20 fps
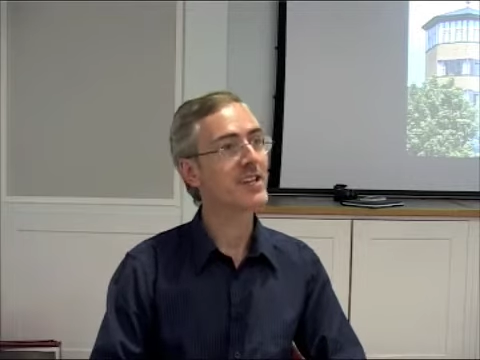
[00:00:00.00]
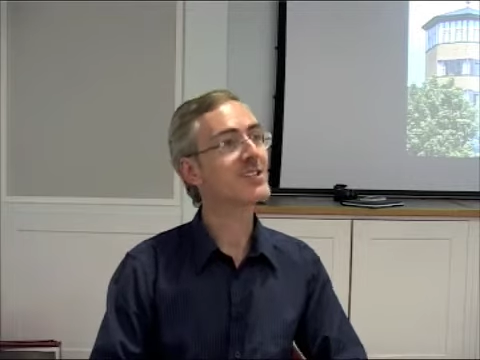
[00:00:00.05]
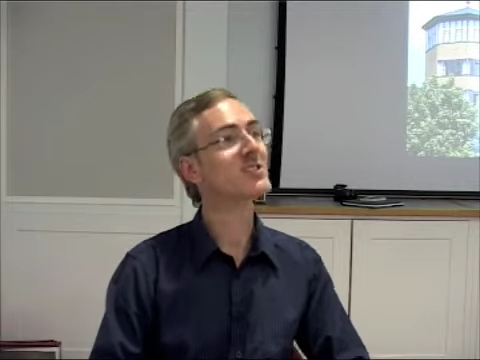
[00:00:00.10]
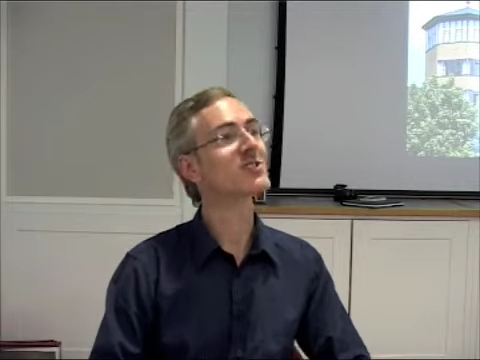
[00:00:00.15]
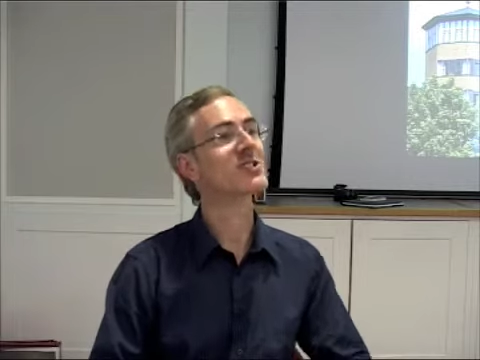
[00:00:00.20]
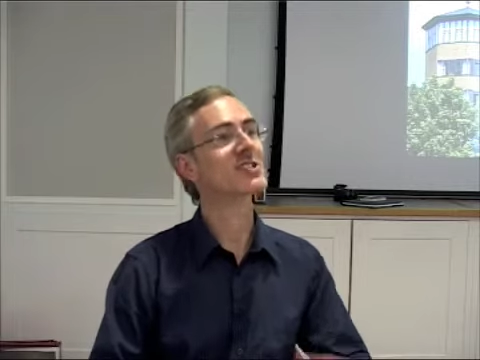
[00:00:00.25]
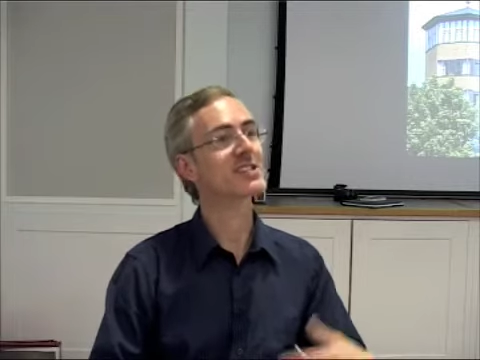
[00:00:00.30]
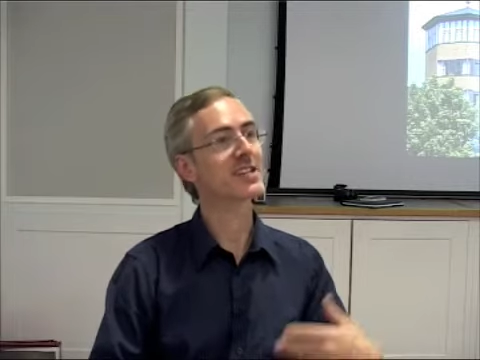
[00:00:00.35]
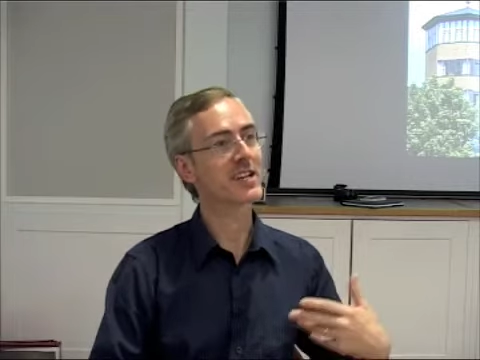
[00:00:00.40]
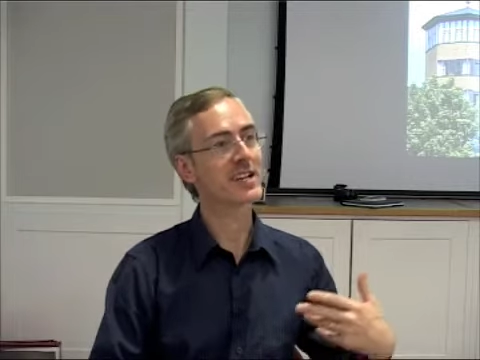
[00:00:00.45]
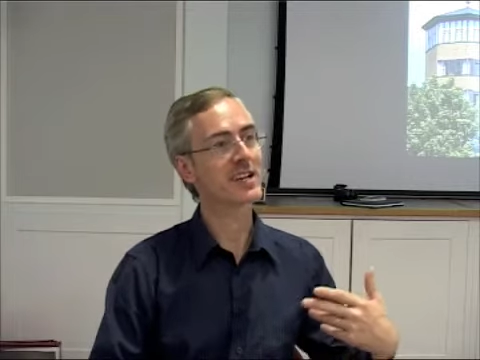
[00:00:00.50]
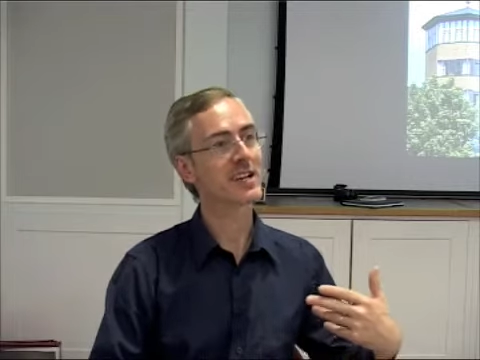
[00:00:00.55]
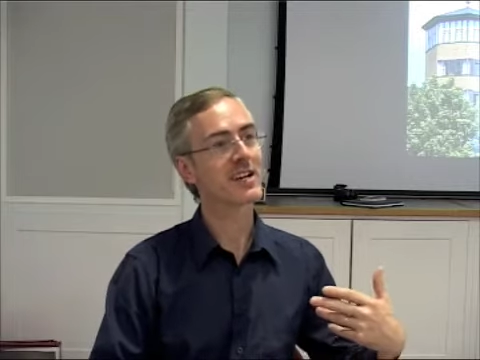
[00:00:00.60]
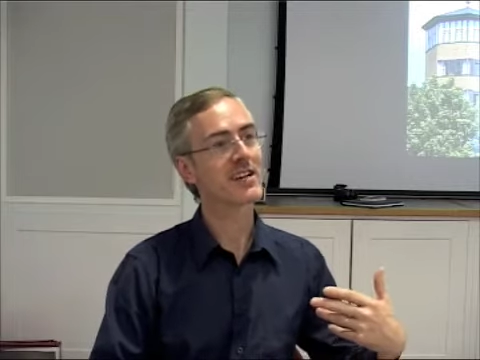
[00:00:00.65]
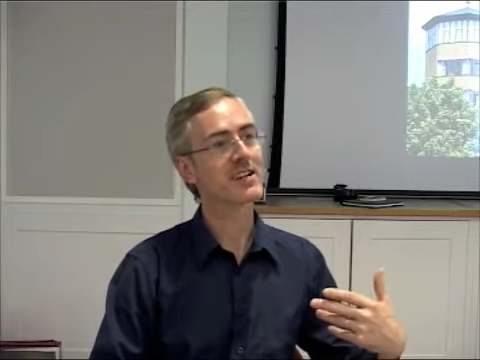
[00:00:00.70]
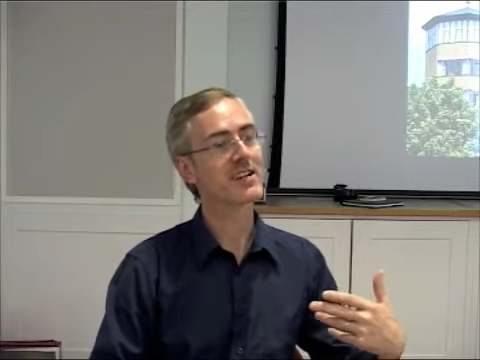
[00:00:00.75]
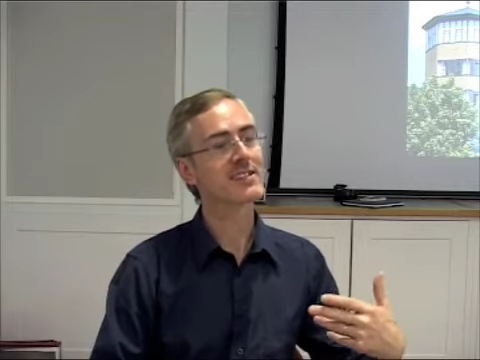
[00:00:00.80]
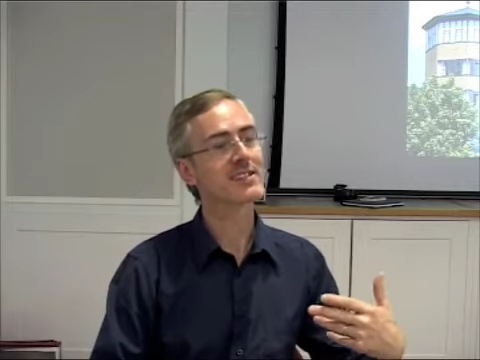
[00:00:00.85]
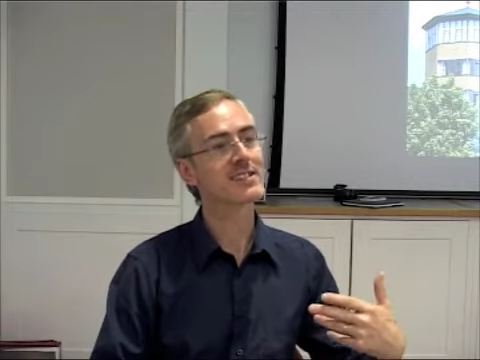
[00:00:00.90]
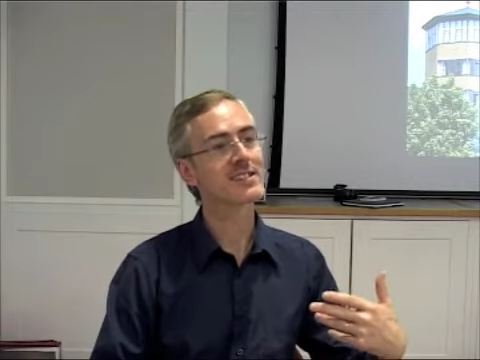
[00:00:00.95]
interesting
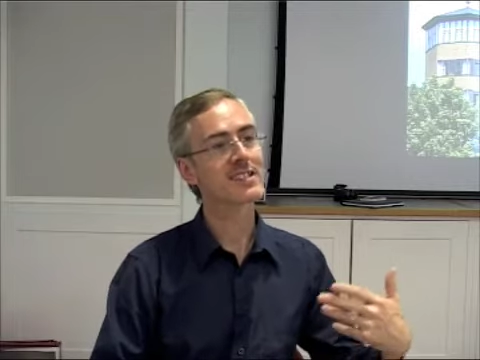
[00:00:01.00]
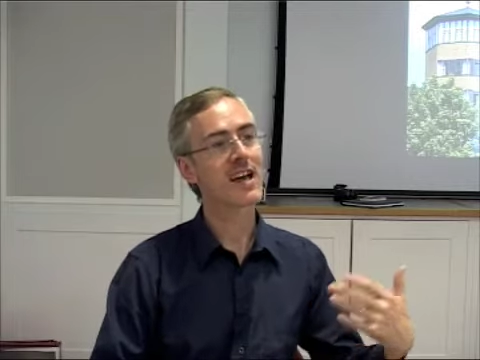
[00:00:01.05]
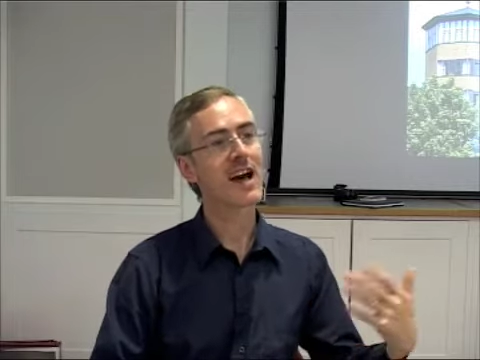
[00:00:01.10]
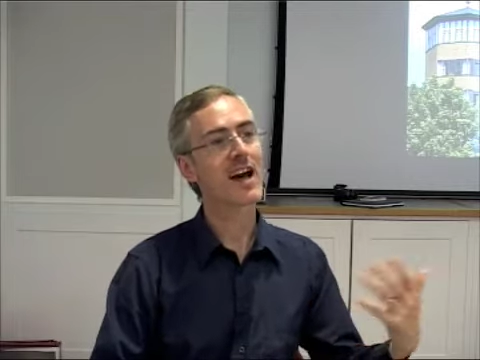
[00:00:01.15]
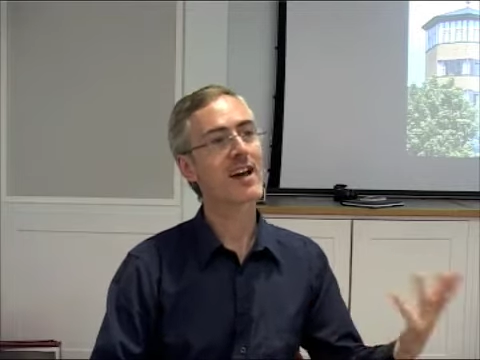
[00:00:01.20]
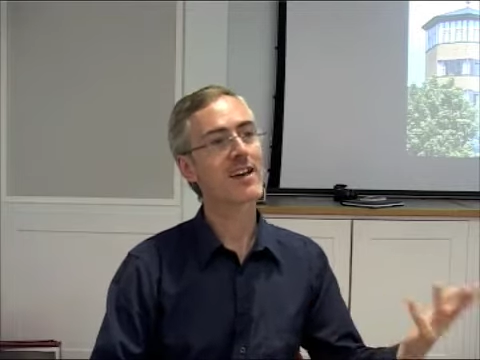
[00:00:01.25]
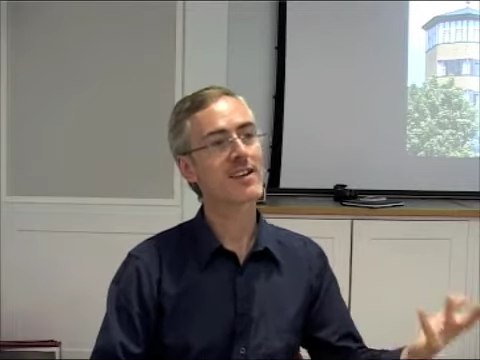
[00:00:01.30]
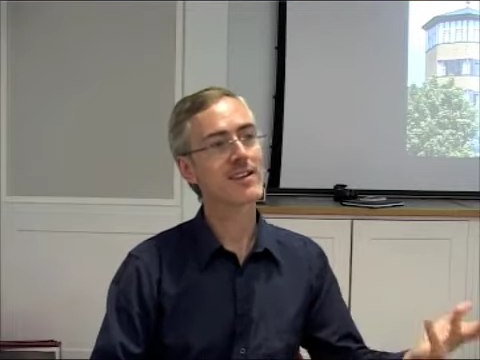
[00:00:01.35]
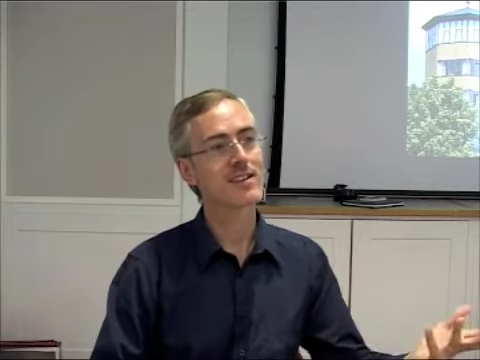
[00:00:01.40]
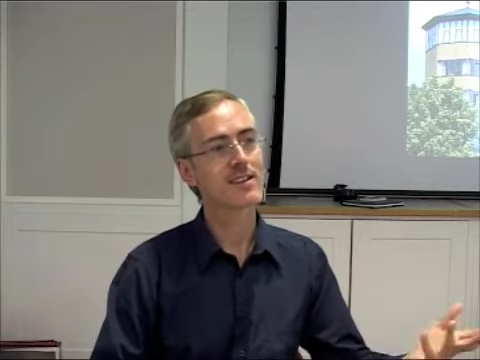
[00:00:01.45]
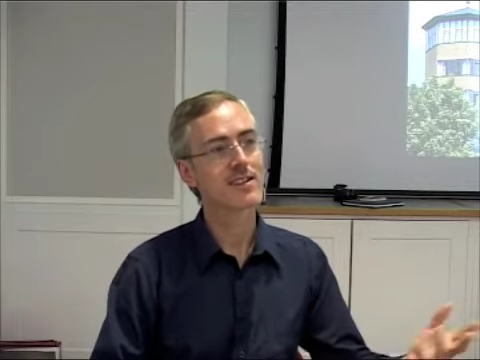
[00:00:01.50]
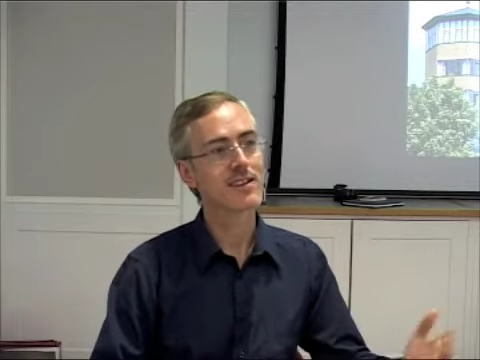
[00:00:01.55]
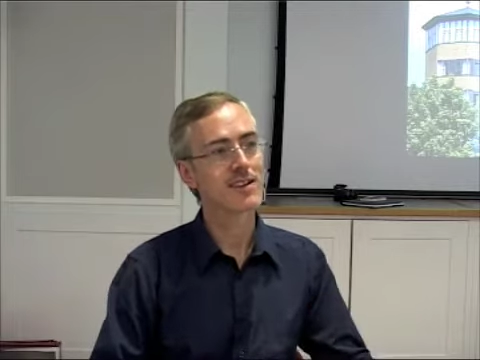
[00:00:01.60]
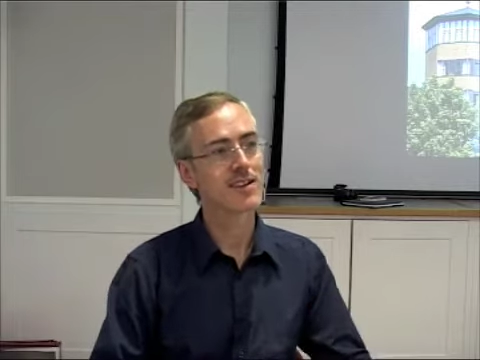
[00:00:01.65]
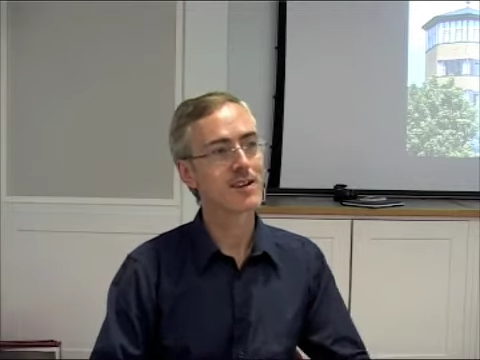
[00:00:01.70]
side